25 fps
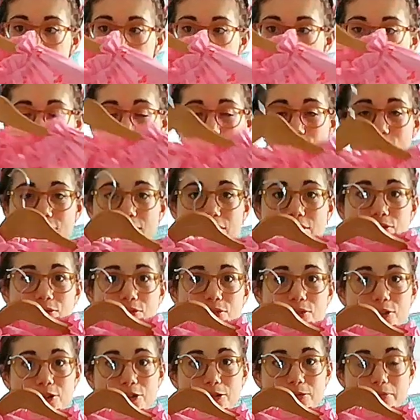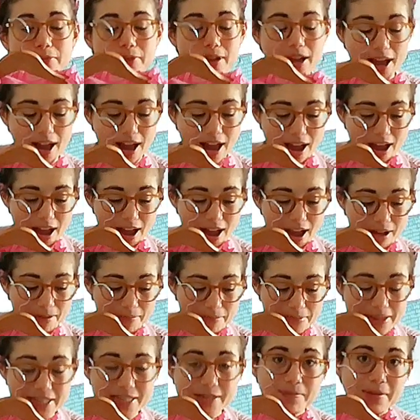I got it from
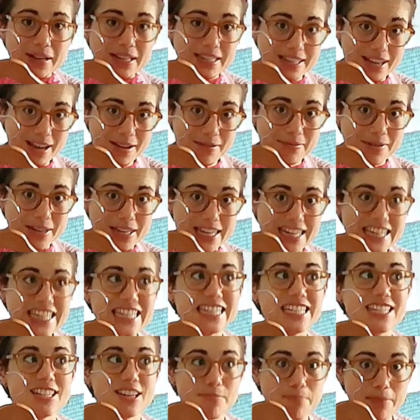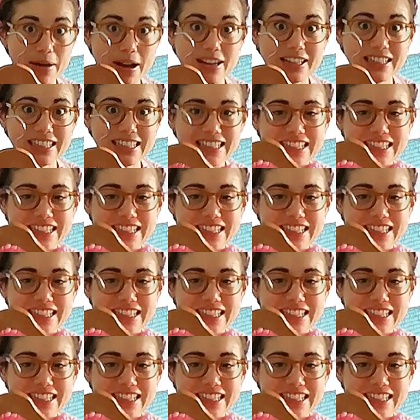Miss Matavi in Japan,